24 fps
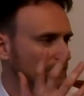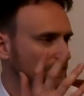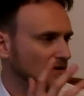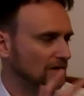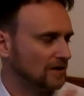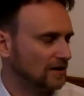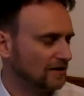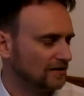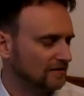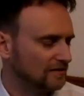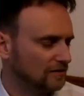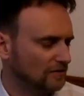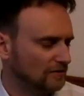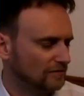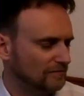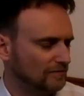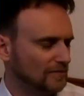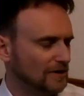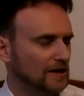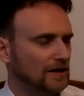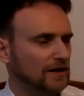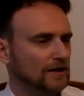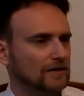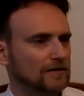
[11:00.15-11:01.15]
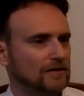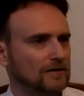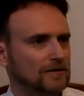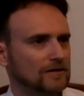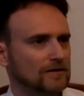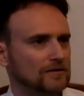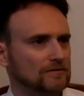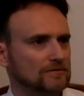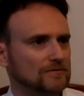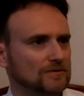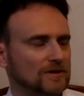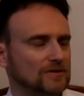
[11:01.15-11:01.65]
a cousin of mine
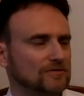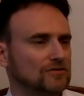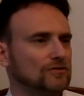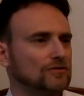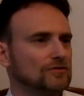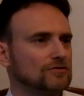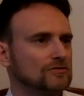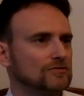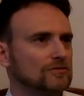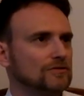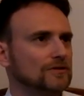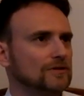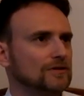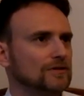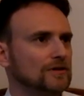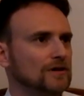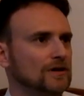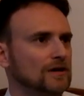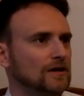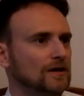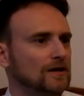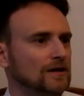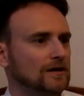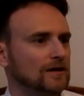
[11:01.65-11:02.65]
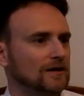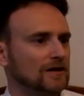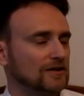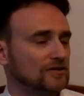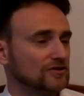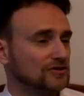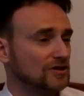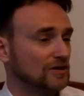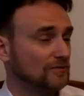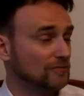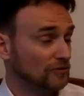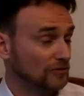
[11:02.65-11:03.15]
and I talked to her and I
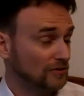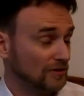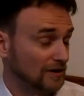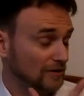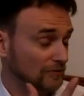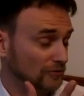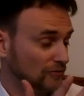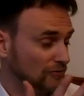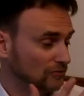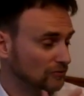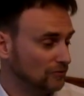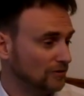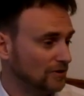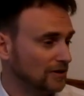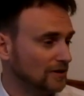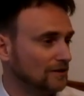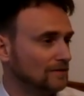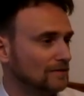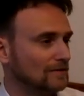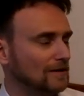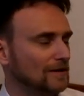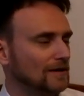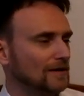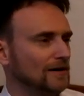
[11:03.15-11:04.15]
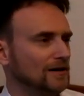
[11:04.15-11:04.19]
shared what I was doing.